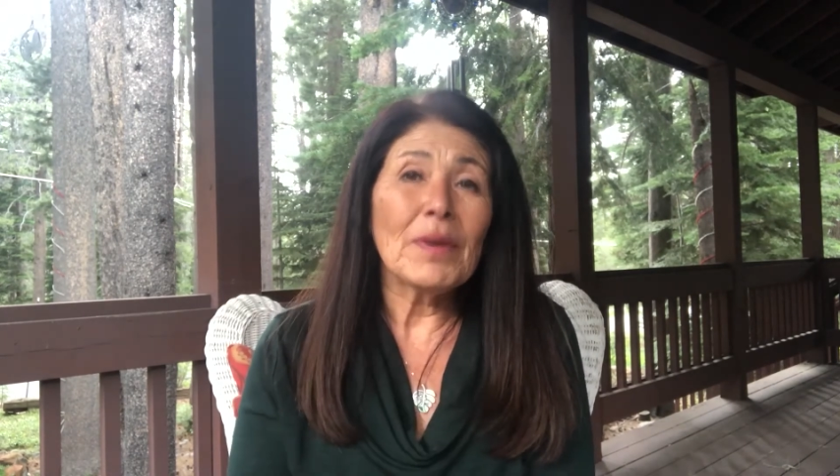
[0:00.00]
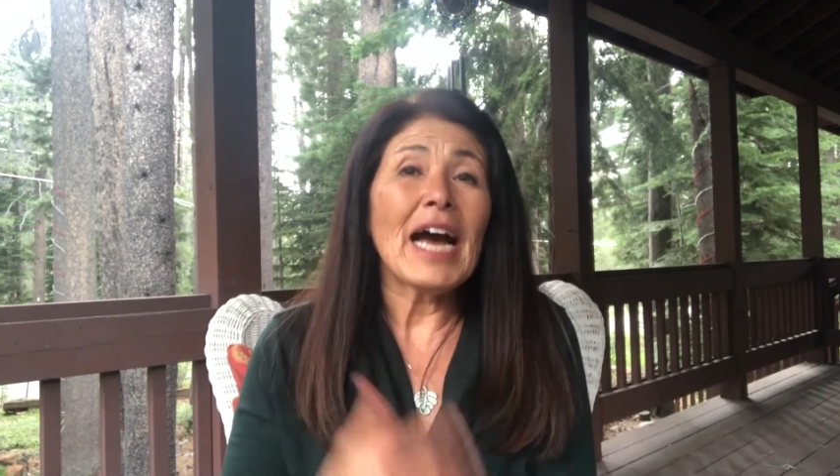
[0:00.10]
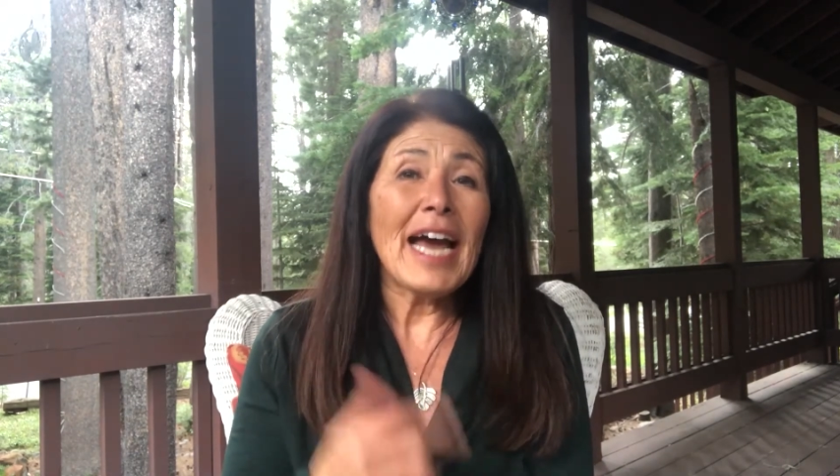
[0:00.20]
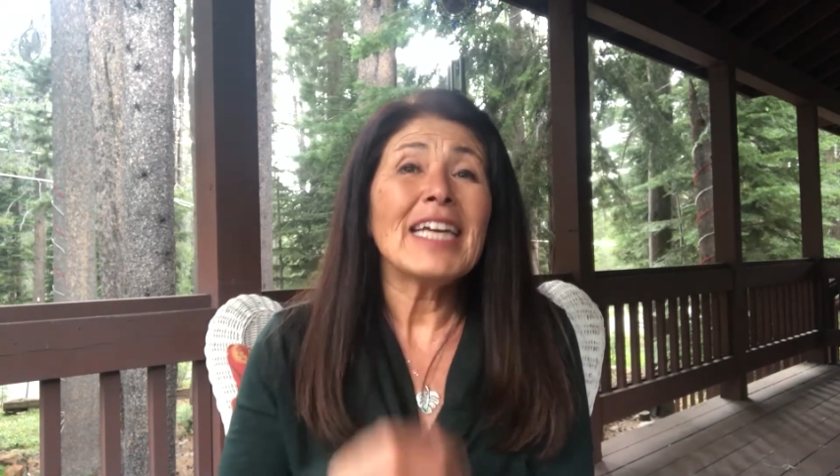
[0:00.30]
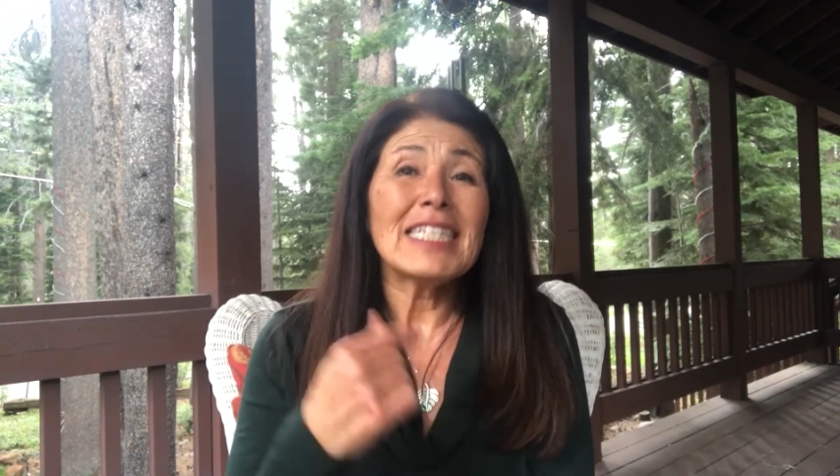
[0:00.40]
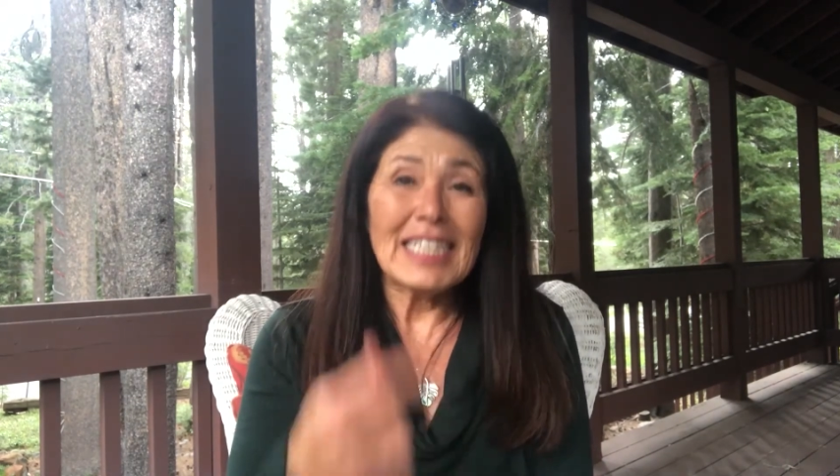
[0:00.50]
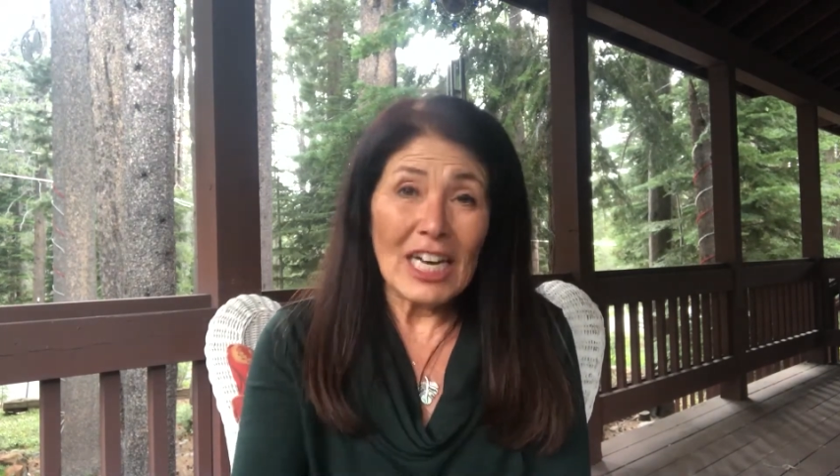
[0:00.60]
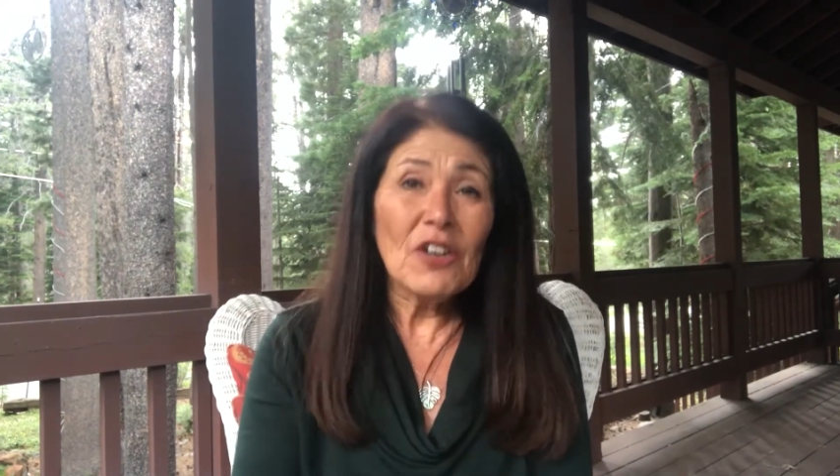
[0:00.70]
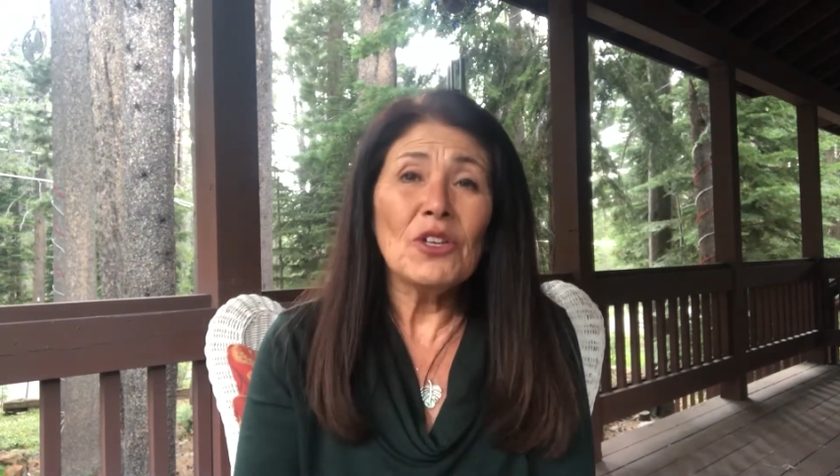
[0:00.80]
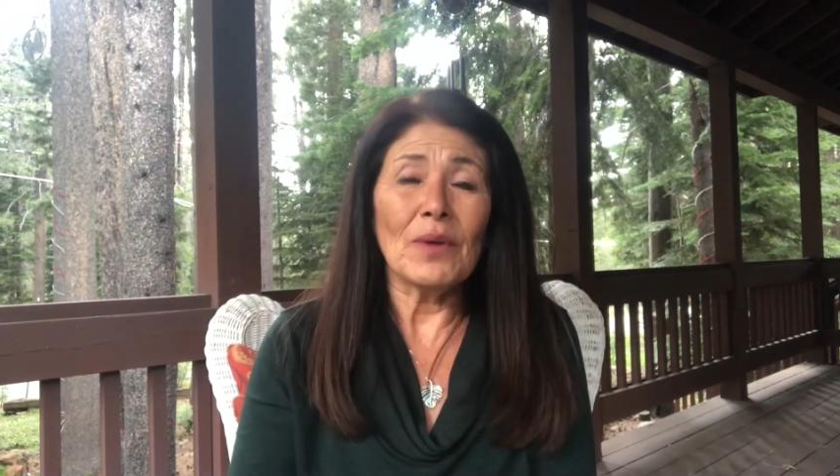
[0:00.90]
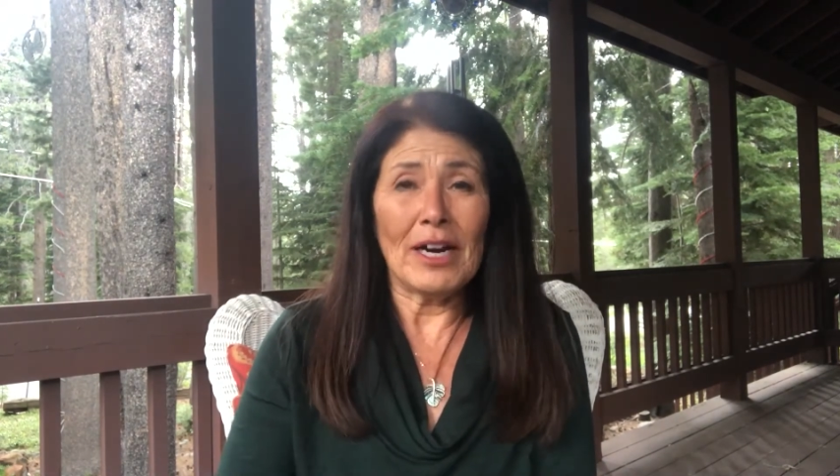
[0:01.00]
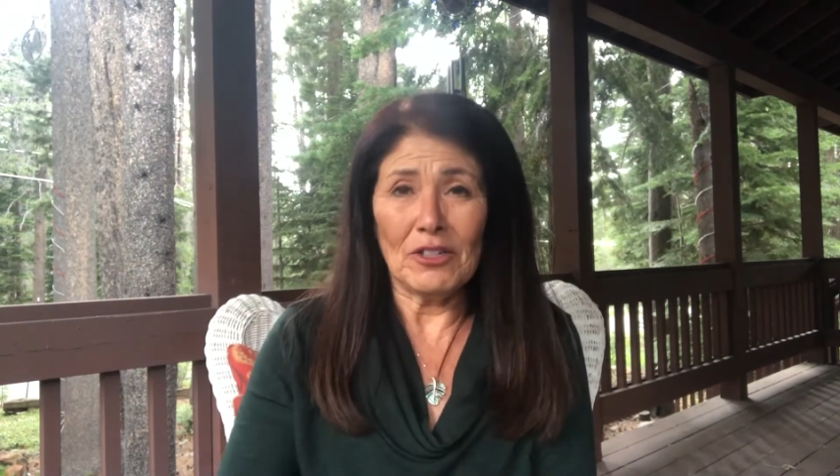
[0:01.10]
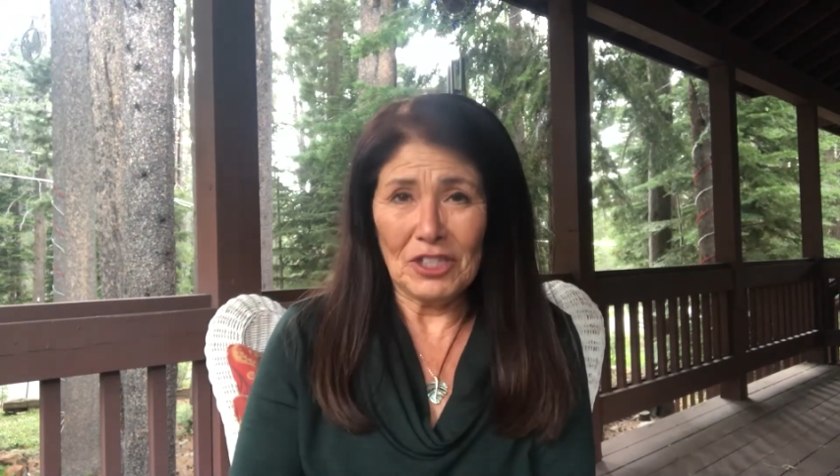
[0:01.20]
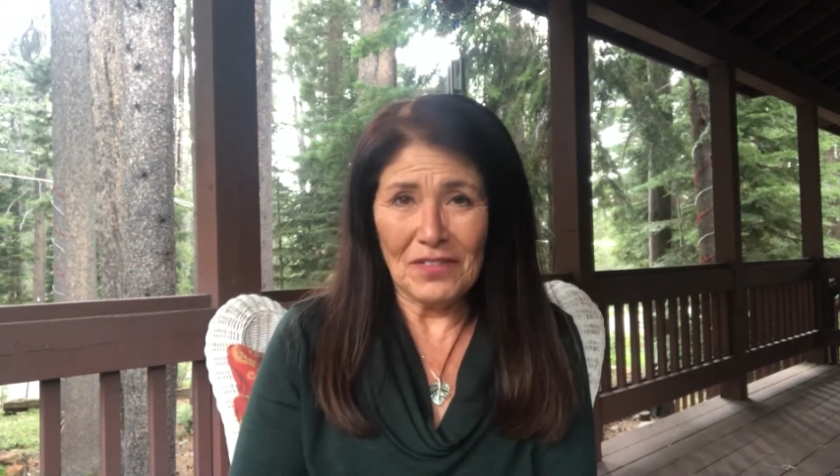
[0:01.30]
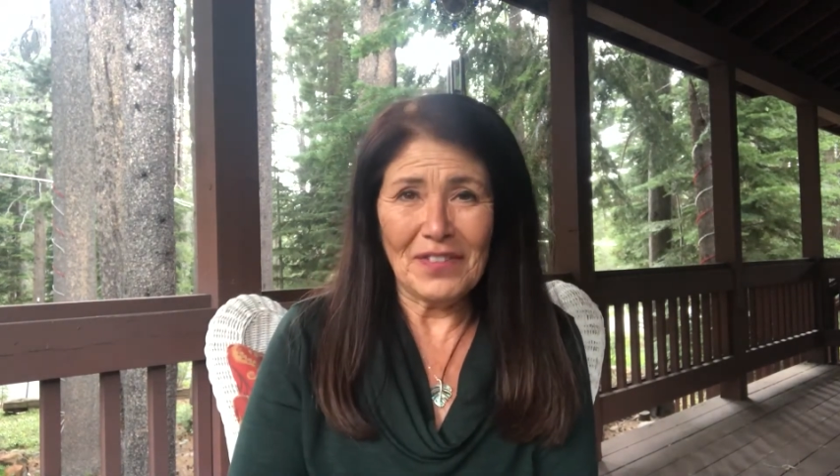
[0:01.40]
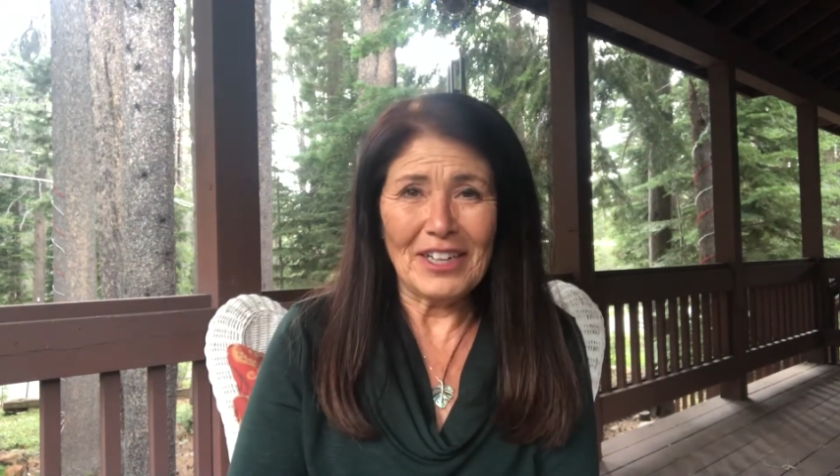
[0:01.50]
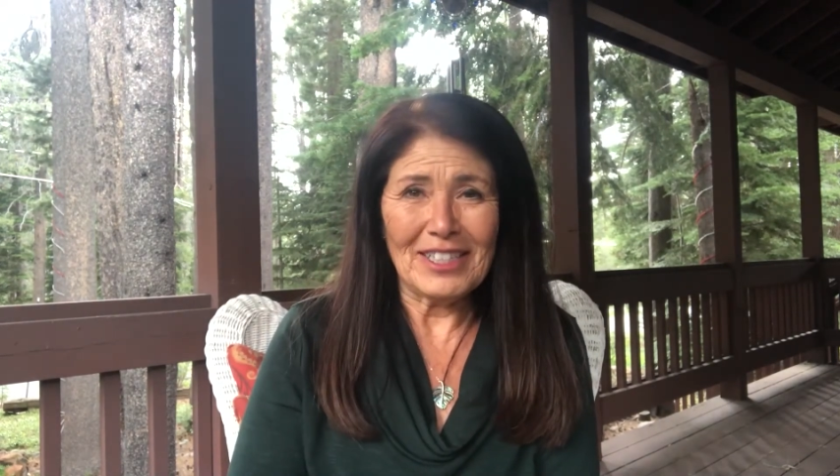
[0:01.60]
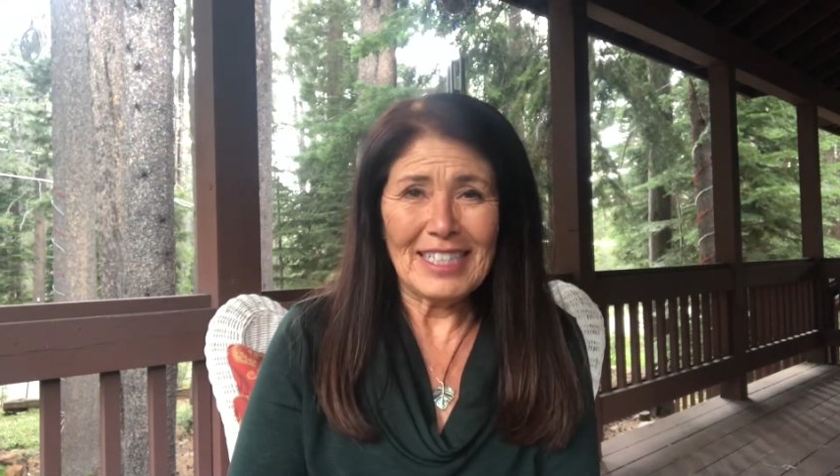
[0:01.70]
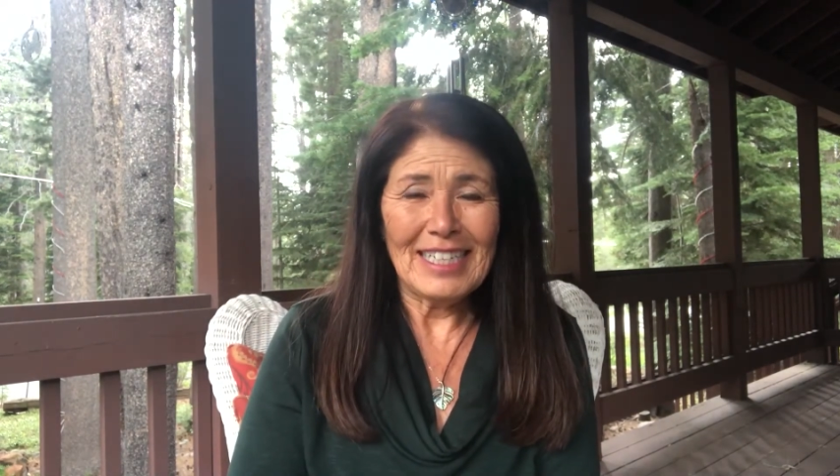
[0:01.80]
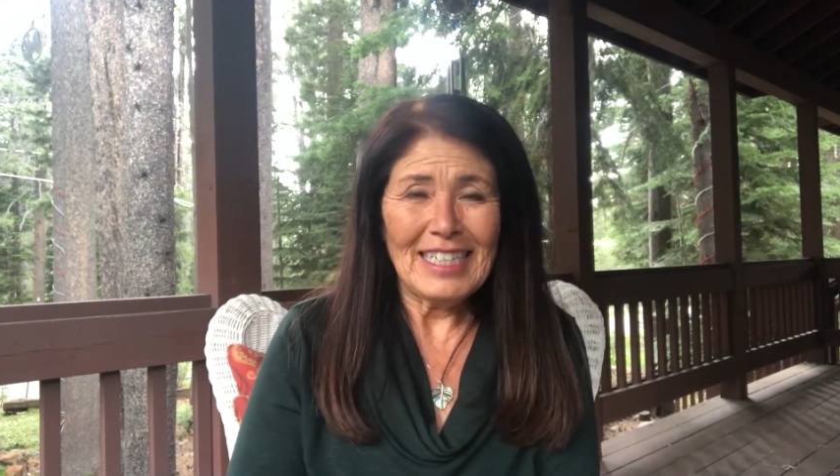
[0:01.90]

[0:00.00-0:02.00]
but I can tell you how she felt.